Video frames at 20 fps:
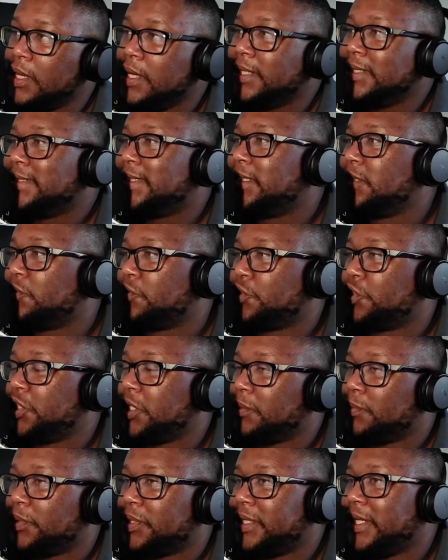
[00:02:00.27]

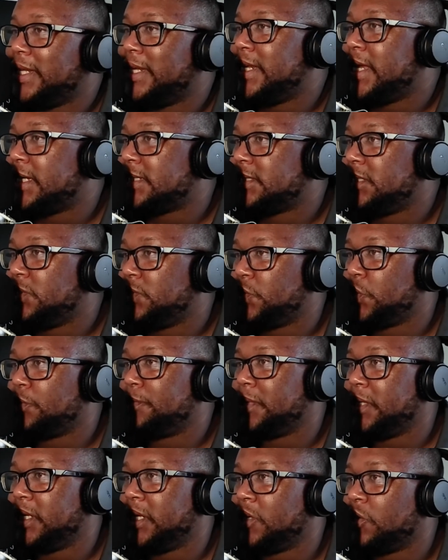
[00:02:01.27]
Censorship within Nazi Germany